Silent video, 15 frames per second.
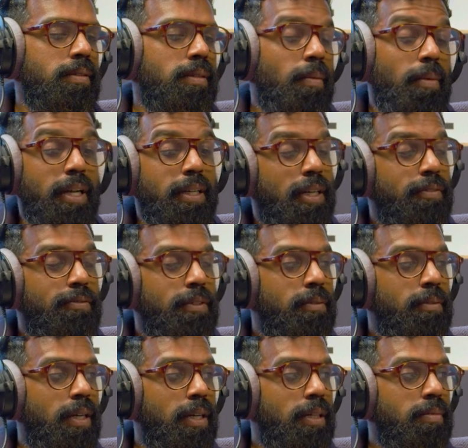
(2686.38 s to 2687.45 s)
I might go full
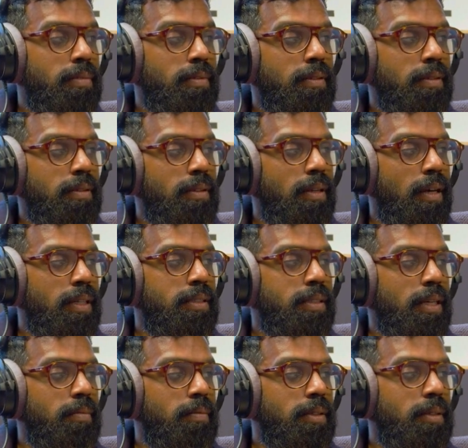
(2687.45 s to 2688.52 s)
robe,
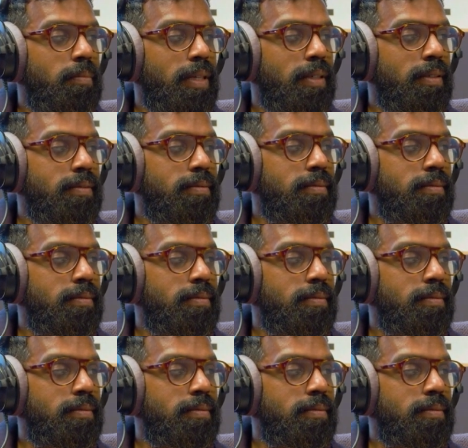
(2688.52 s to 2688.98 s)
lightsaber in the belt.